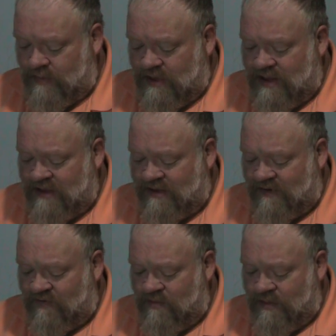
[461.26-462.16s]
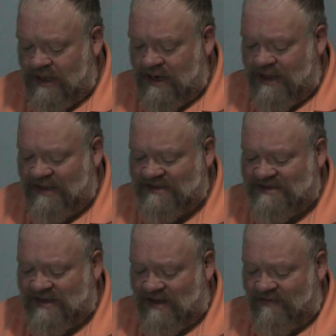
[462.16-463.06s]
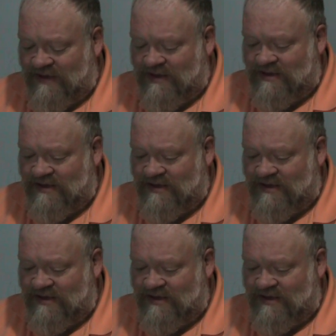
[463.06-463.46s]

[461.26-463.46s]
and the different meanings of it.